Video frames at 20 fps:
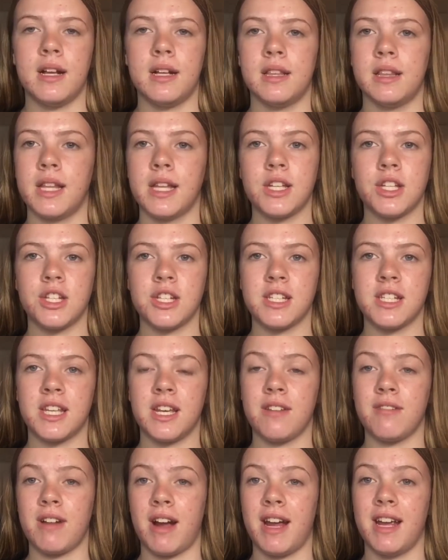Let's just
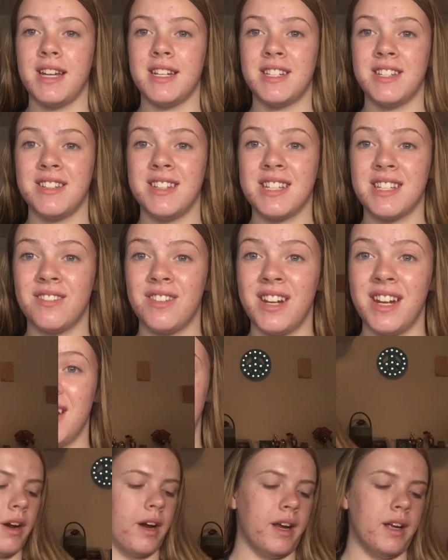get right into this
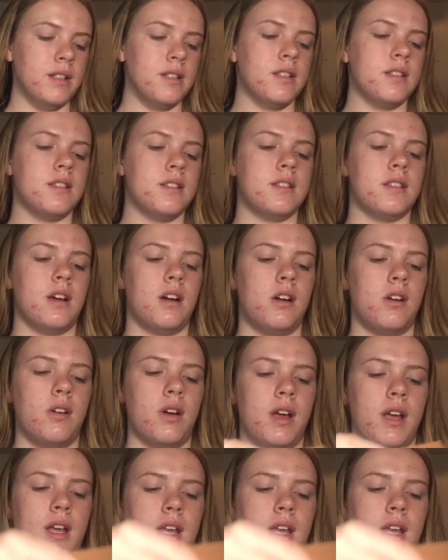video. Alright, so